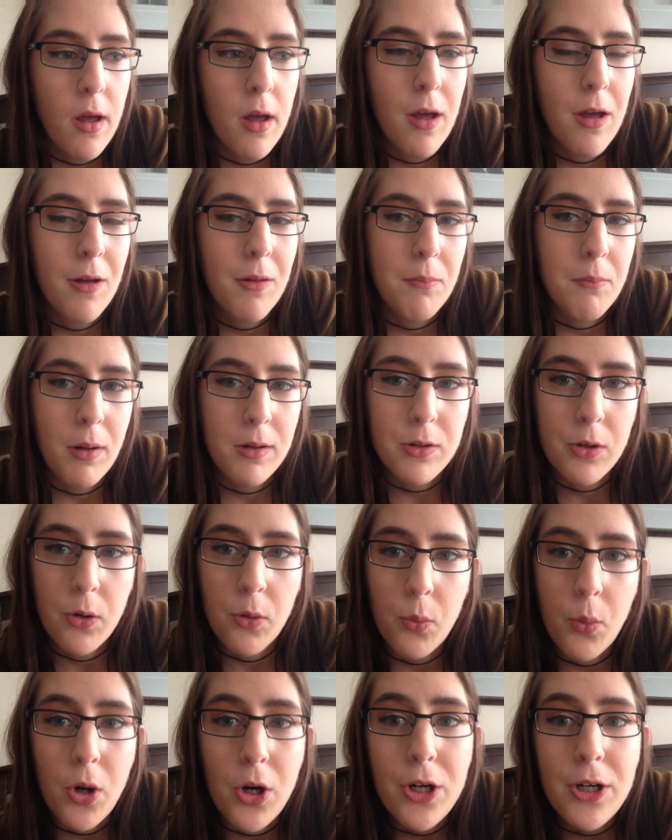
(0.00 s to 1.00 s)
But
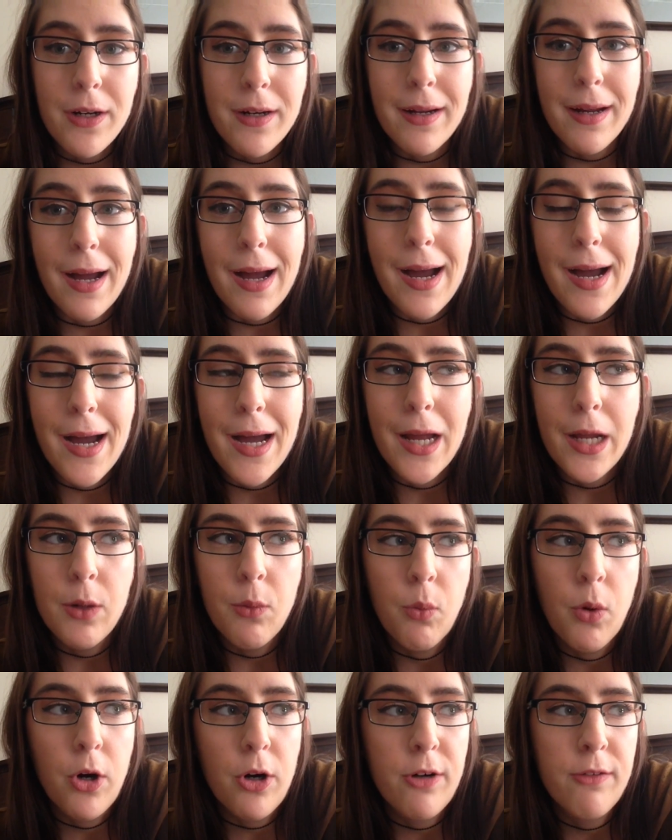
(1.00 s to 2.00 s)
good work. I
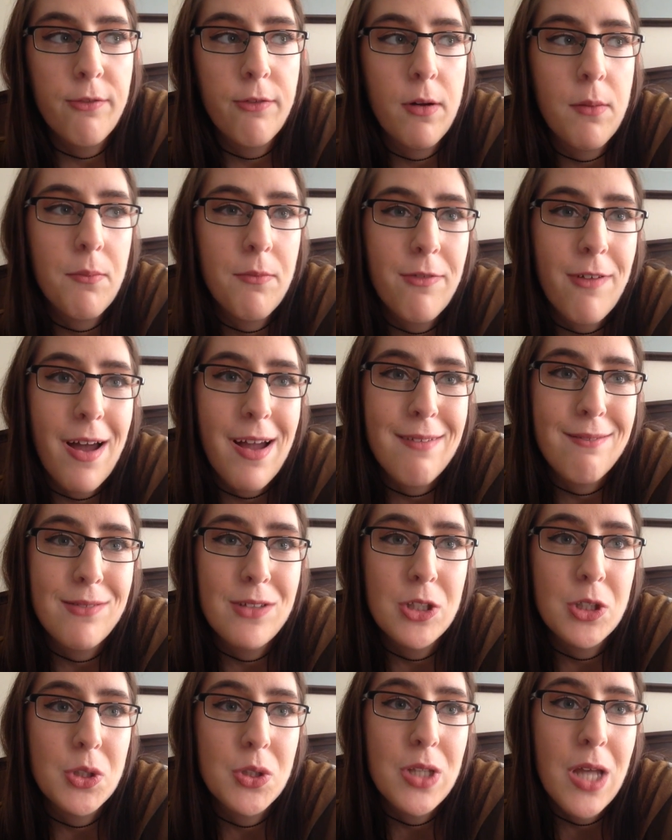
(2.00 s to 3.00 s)
work from 5
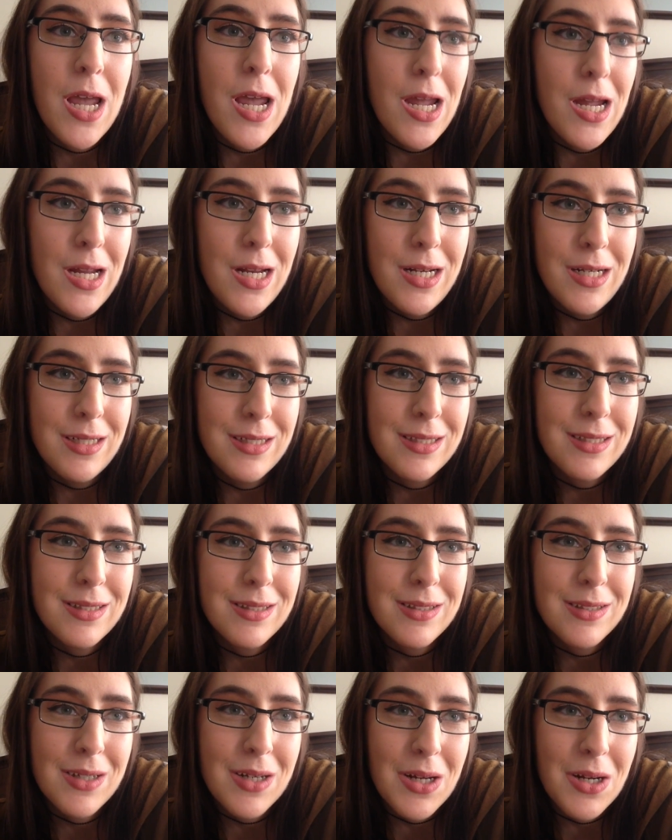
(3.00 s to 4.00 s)
till 10.
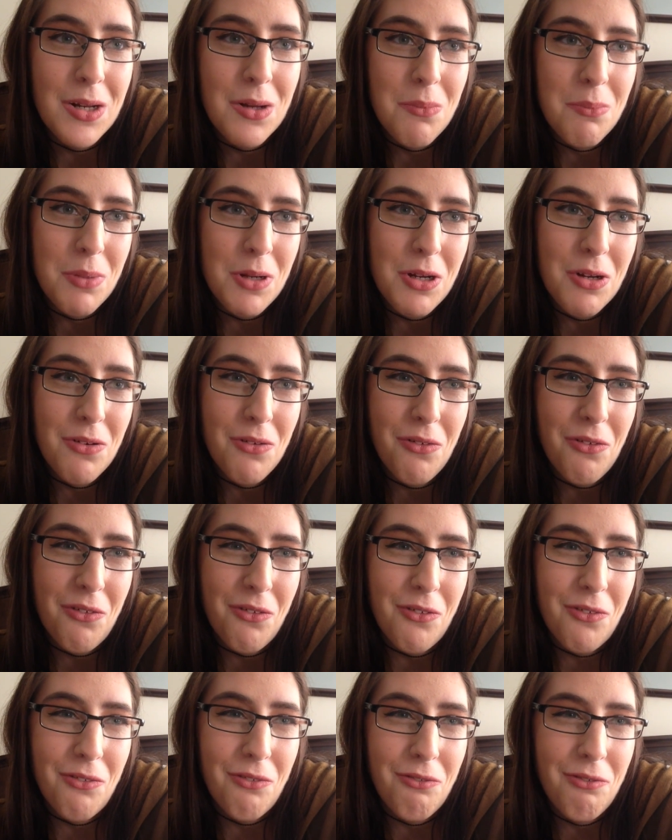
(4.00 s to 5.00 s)
It's gonna be
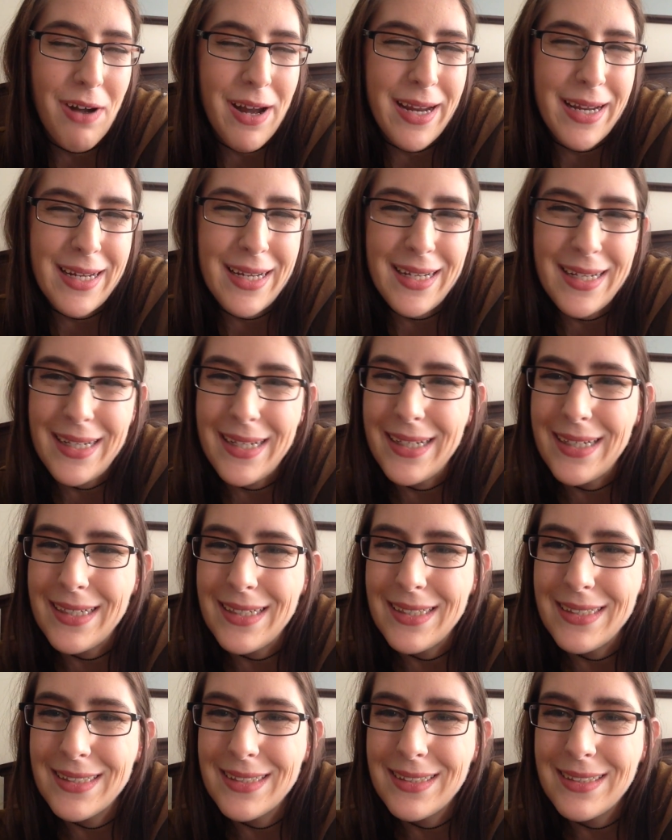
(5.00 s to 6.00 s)

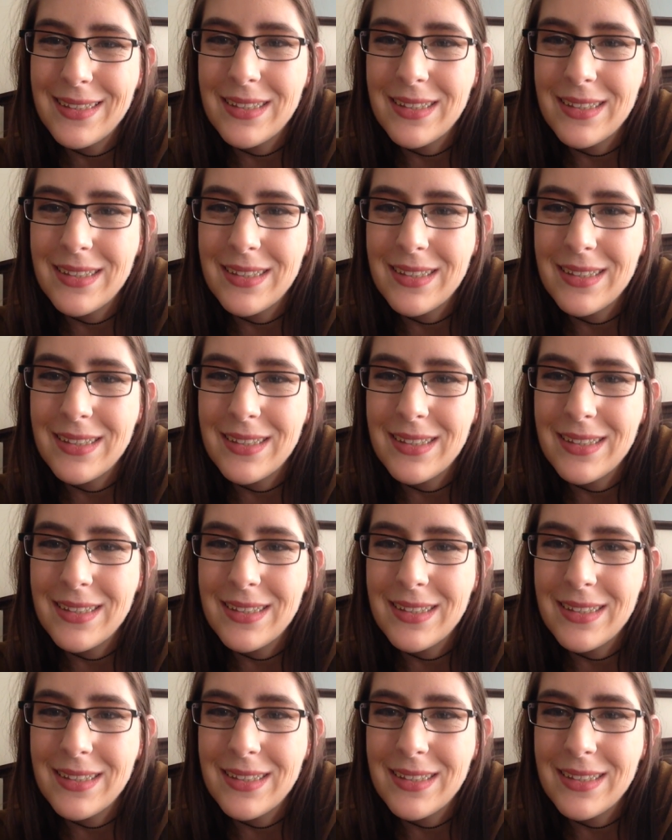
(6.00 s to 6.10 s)
great.